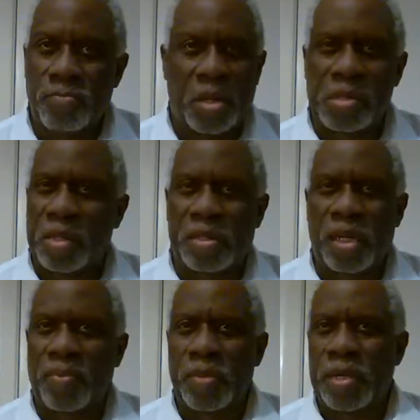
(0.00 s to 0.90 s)
Most don't
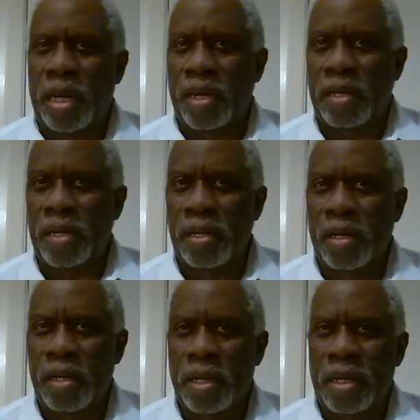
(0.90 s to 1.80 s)
tell people that.
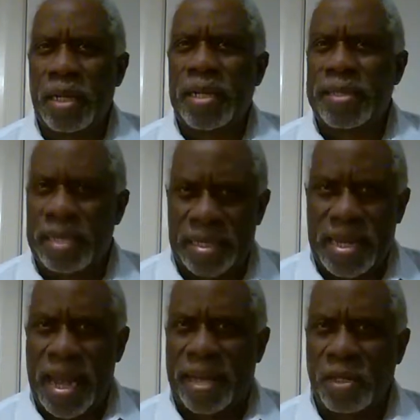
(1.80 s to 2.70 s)

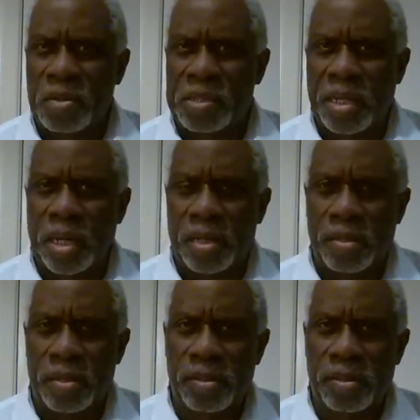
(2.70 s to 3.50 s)
Deny yourself.